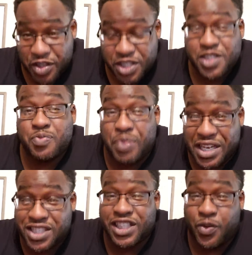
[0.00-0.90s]

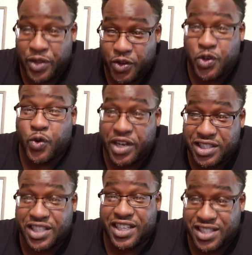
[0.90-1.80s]
Especially when you're doing it
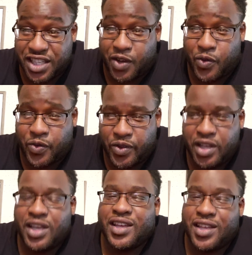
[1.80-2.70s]
to yourself.
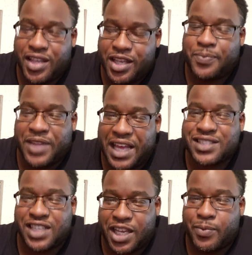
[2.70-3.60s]
Keep that
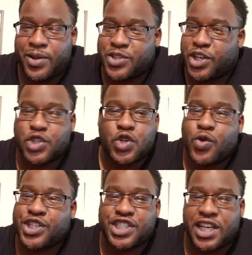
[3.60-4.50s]
same energy. Control
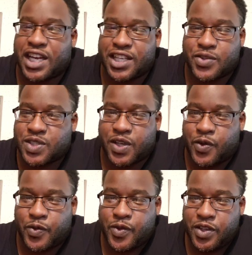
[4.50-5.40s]
the shit out of yourself.